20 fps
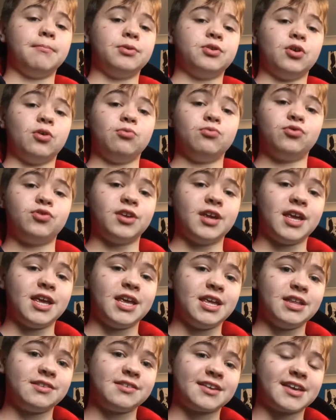but don't
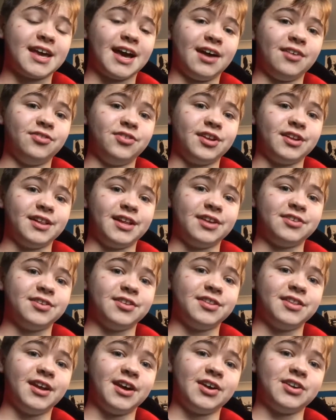eat candy
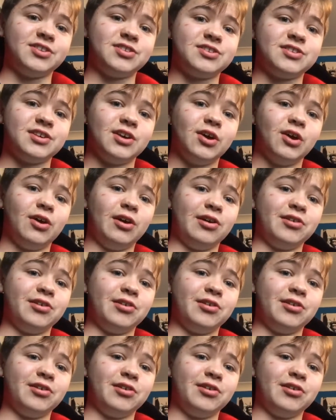late at night,